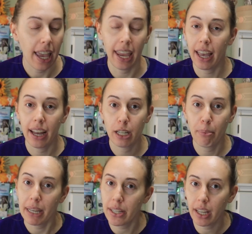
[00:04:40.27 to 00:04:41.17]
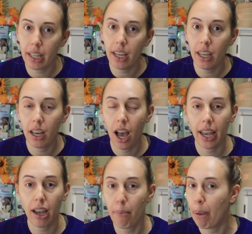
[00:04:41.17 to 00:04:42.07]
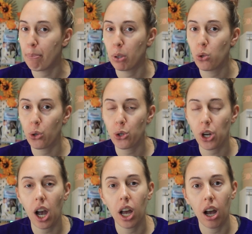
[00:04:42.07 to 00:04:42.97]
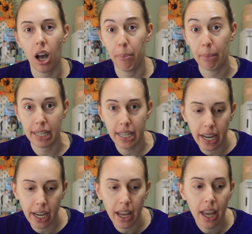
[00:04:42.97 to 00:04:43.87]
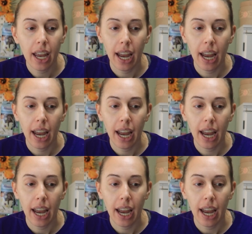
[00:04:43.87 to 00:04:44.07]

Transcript: and basically I got my booster shot on Monday,